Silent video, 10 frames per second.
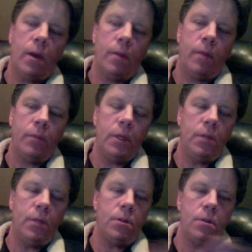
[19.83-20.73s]

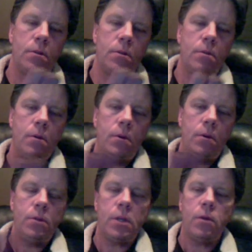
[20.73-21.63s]
these
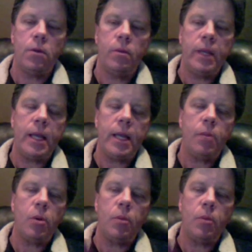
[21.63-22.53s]
Nunchaku are made out of
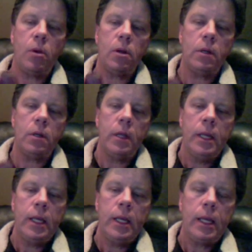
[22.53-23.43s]
purple heart,
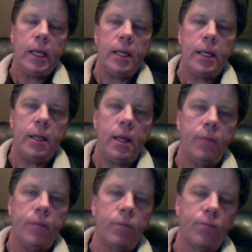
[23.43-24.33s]
and
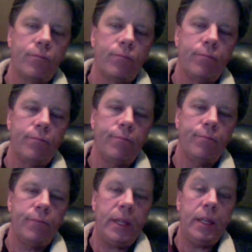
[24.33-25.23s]

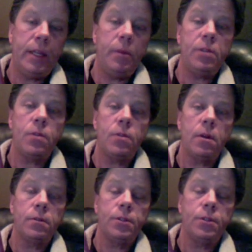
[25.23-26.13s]
they need to be strung.
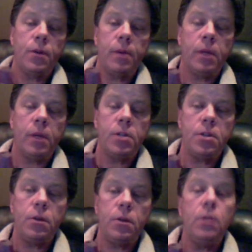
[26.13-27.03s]
So I'm going to show
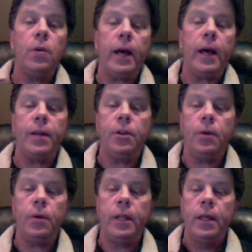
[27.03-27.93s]
you how to do it.
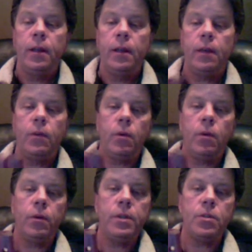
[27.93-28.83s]
If you want to
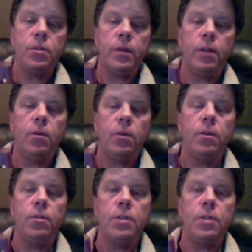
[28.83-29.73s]
restring your
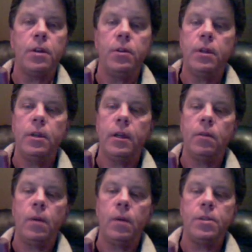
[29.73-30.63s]
Nunchaku, you can
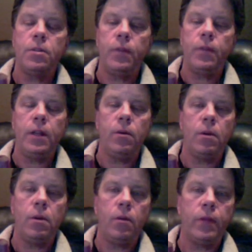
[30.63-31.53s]
watch this video, and
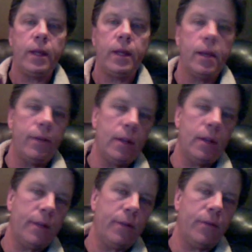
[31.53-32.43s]
hopefully I'll give you
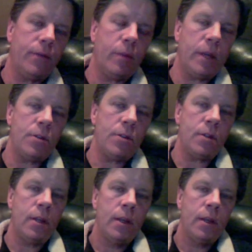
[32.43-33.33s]
enough information
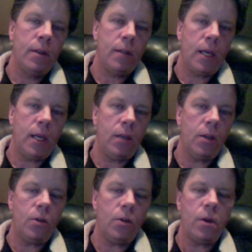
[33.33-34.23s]
that you can
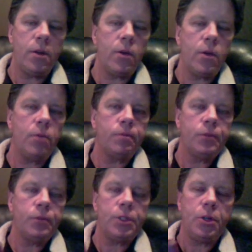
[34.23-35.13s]
do it on your own.
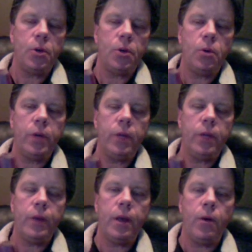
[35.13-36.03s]
So here we
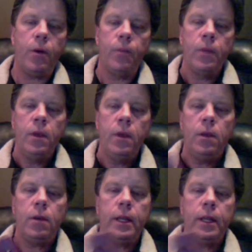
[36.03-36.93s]
go. You're
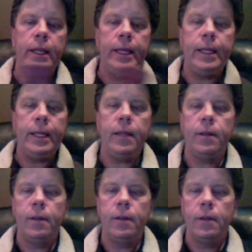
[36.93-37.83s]
going to need
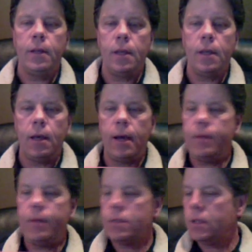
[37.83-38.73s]

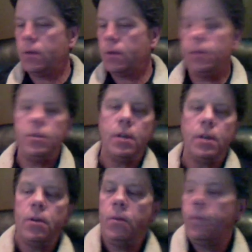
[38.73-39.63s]
obviously your
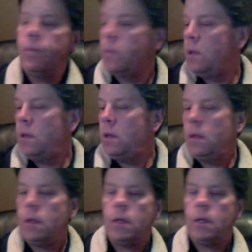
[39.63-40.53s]
Nunchaku.
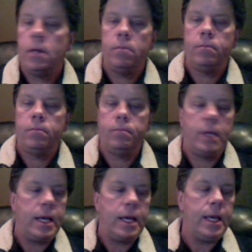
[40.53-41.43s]

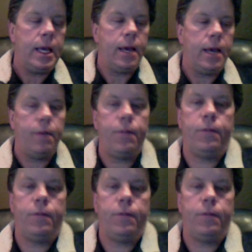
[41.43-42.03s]
I have